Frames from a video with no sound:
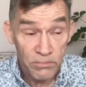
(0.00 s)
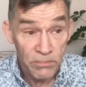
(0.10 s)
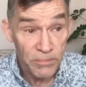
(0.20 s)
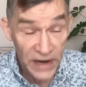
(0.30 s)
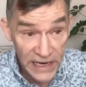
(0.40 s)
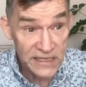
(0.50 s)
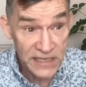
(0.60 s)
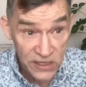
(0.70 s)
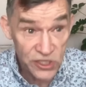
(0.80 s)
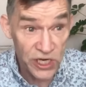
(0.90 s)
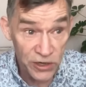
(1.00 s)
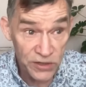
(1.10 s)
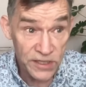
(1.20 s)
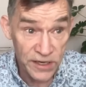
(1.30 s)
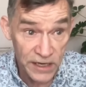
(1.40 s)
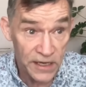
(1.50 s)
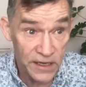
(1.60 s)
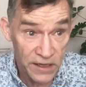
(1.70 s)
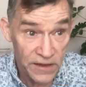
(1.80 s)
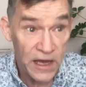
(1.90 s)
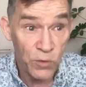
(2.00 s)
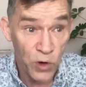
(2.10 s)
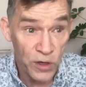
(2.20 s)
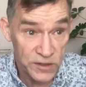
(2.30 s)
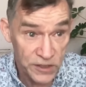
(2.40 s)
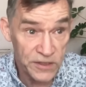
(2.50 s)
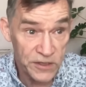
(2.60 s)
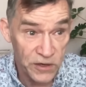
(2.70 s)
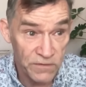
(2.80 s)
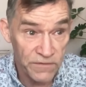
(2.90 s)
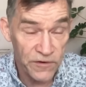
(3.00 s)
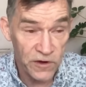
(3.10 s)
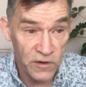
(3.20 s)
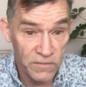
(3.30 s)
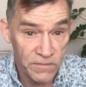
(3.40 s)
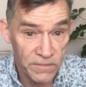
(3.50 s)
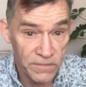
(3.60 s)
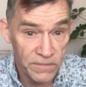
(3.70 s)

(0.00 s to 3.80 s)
But I guess that shows that their work does come from